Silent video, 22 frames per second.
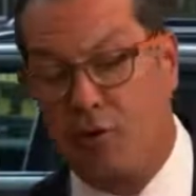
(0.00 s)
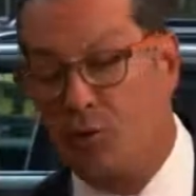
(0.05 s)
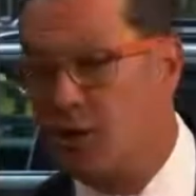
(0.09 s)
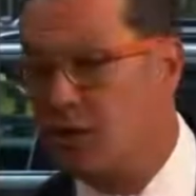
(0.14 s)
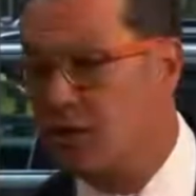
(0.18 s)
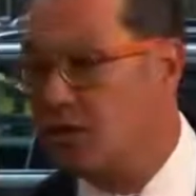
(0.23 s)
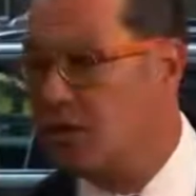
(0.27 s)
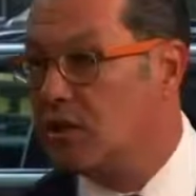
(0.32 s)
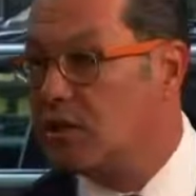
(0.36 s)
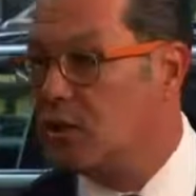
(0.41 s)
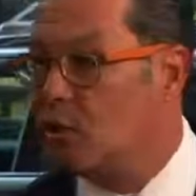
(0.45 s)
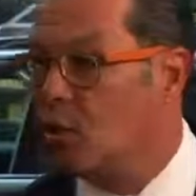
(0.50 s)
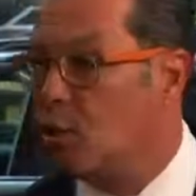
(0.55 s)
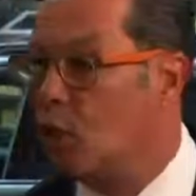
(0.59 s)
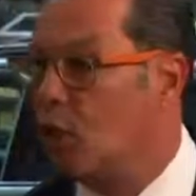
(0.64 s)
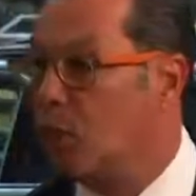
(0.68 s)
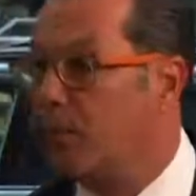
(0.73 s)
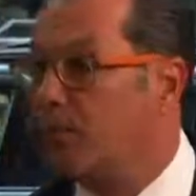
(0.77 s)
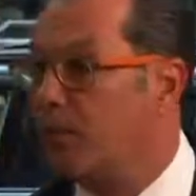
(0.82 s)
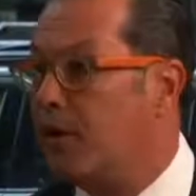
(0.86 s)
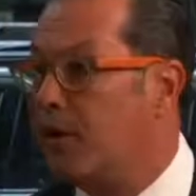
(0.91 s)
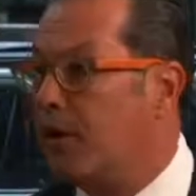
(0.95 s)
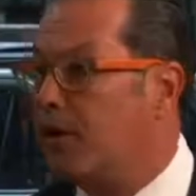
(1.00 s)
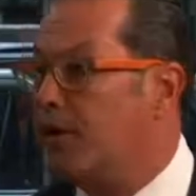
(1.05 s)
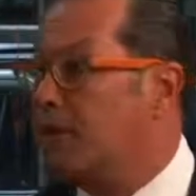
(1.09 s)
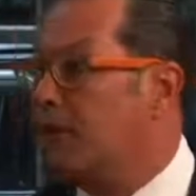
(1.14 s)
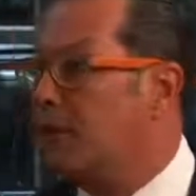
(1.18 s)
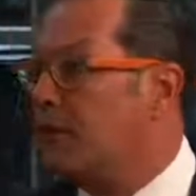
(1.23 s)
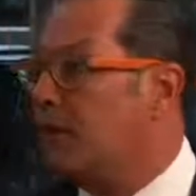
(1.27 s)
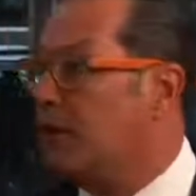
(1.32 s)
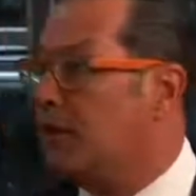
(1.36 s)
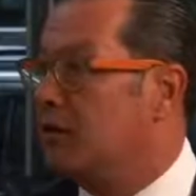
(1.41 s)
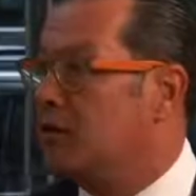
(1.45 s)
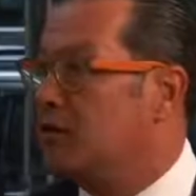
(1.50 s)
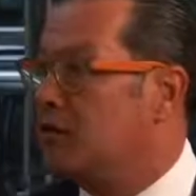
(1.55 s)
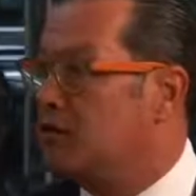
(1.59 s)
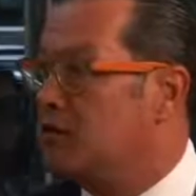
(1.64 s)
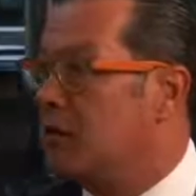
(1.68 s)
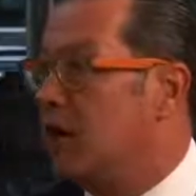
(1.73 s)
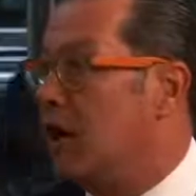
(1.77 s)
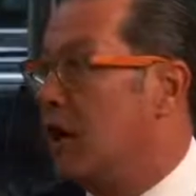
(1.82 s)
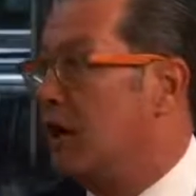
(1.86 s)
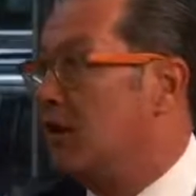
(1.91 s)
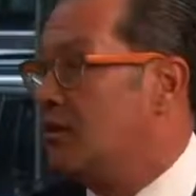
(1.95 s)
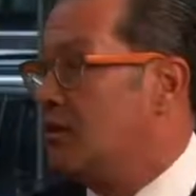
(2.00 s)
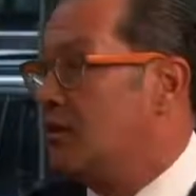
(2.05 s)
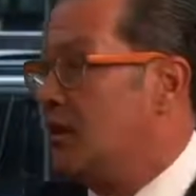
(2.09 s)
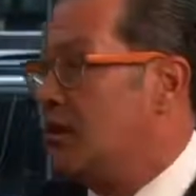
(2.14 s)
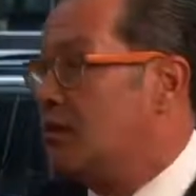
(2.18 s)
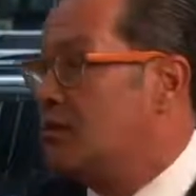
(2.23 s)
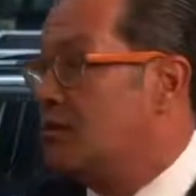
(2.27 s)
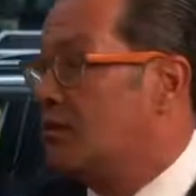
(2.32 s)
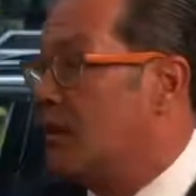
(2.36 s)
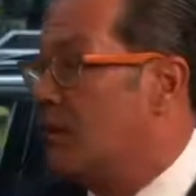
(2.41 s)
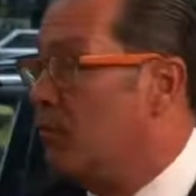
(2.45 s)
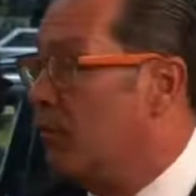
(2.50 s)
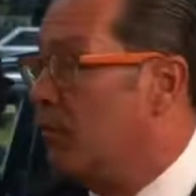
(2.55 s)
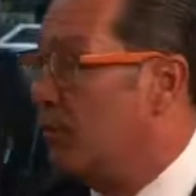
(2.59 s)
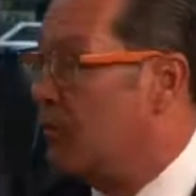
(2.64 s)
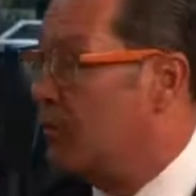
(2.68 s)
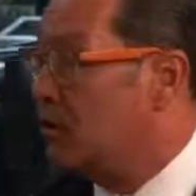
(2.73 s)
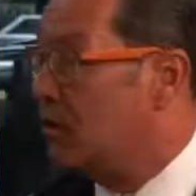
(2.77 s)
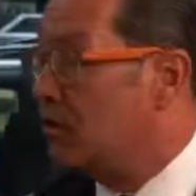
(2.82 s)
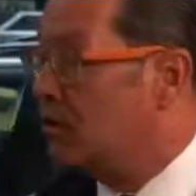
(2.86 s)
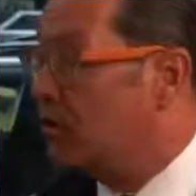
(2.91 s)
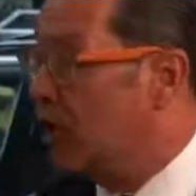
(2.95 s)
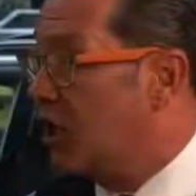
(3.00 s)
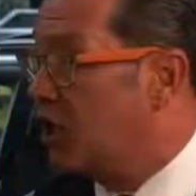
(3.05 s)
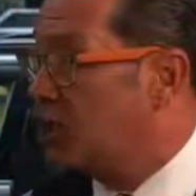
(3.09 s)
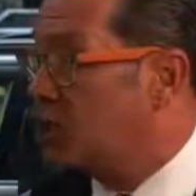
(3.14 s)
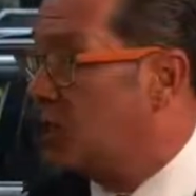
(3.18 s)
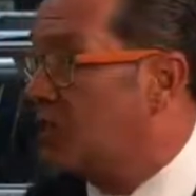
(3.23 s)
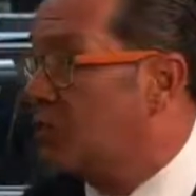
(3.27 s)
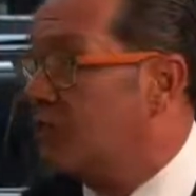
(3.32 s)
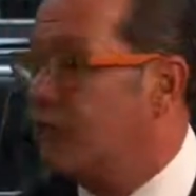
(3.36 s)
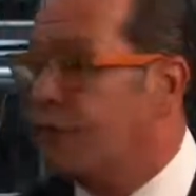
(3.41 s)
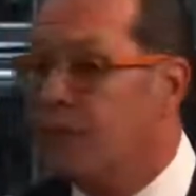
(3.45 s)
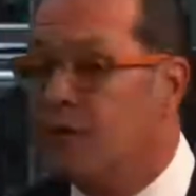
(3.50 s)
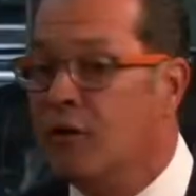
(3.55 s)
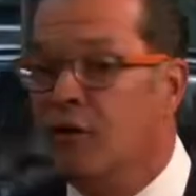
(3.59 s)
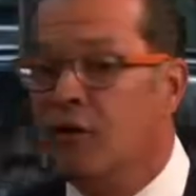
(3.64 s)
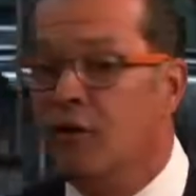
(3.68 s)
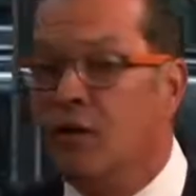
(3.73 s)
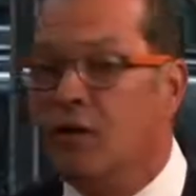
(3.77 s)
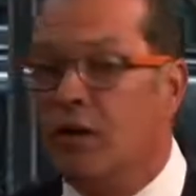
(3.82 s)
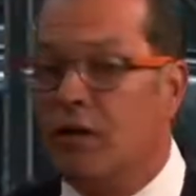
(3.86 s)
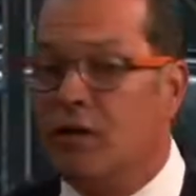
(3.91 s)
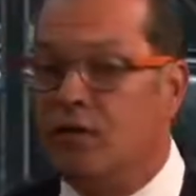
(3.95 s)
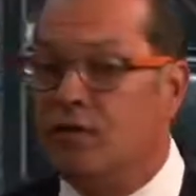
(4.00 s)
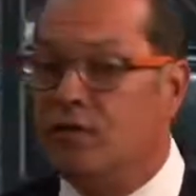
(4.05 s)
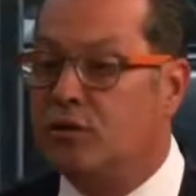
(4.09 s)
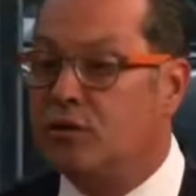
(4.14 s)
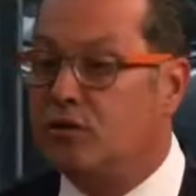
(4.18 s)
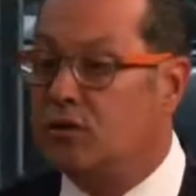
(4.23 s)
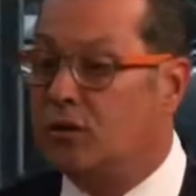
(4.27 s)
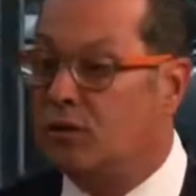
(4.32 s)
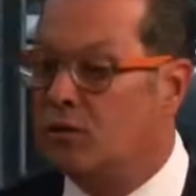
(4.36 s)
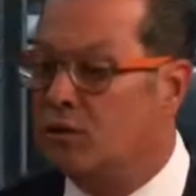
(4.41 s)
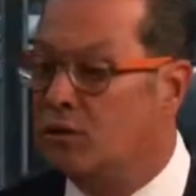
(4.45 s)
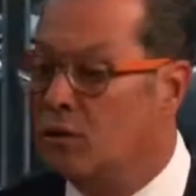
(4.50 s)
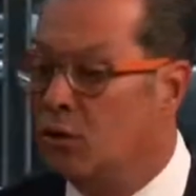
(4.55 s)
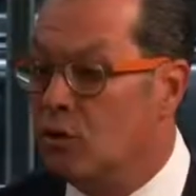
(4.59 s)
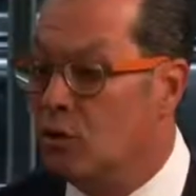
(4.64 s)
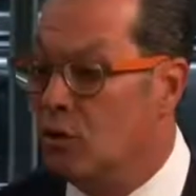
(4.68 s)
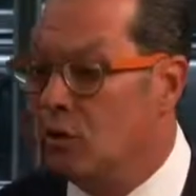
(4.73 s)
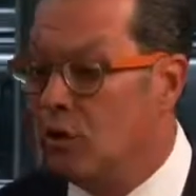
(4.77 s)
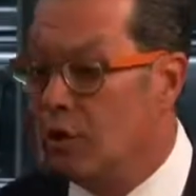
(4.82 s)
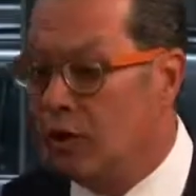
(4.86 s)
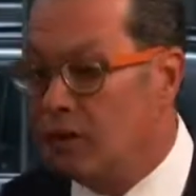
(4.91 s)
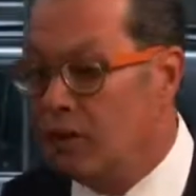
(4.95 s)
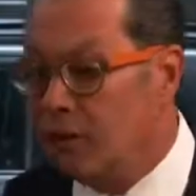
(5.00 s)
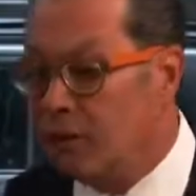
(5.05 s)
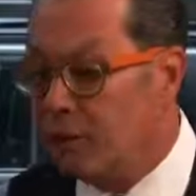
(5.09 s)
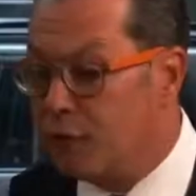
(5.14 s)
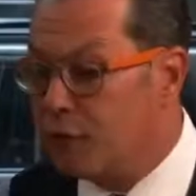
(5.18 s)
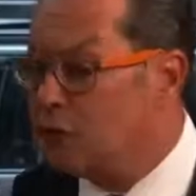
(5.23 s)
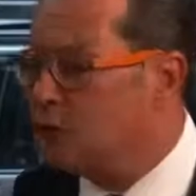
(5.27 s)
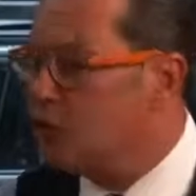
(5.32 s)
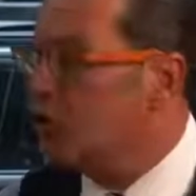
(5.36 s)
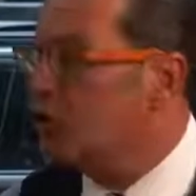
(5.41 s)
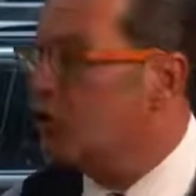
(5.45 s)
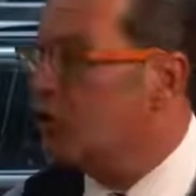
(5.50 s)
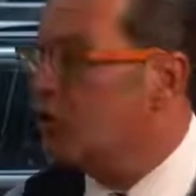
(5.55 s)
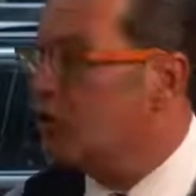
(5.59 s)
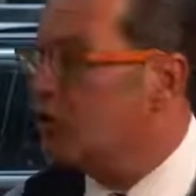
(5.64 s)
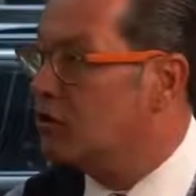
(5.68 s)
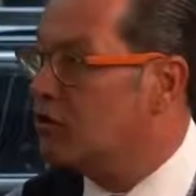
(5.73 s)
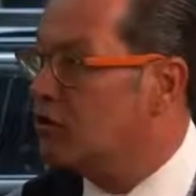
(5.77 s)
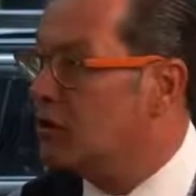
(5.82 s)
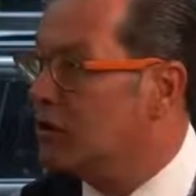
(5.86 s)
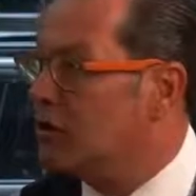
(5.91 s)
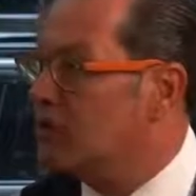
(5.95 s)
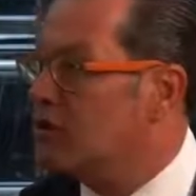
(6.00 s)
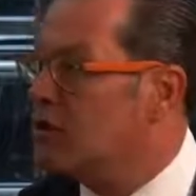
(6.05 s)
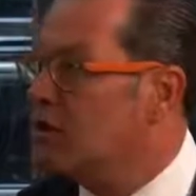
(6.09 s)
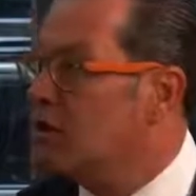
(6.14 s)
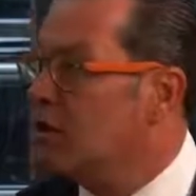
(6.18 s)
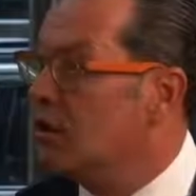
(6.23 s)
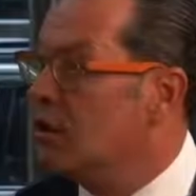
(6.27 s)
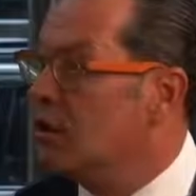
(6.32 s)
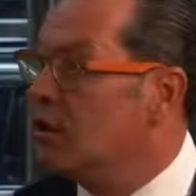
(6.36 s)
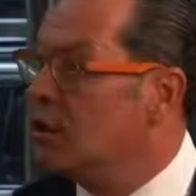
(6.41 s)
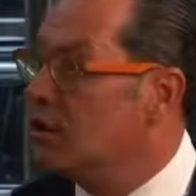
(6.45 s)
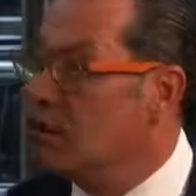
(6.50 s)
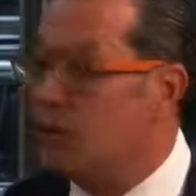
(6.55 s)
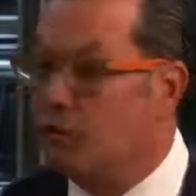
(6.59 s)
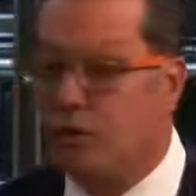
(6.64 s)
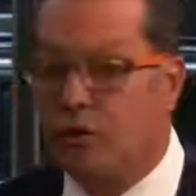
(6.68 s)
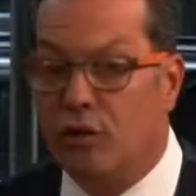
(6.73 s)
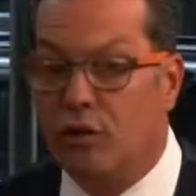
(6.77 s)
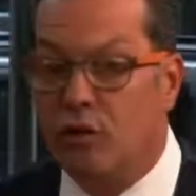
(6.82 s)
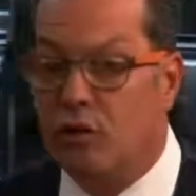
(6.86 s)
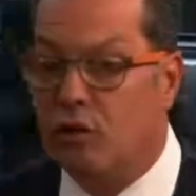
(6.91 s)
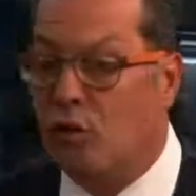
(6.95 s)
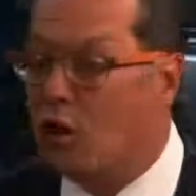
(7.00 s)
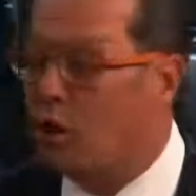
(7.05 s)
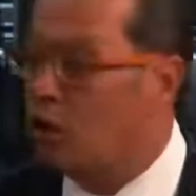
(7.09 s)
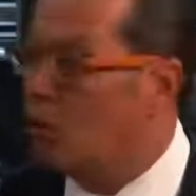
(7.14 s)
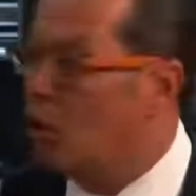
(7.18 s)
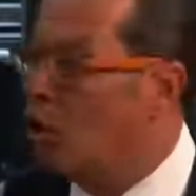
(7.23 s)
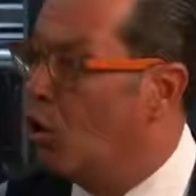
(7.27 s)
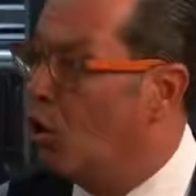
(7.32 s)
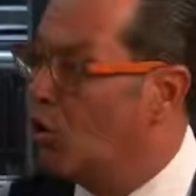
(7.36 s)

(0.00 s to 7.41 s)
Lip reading: for XYZ Corp, and I feel like this guy said something suggestive, and she says, and the first thing you're going to say is, they're in New York.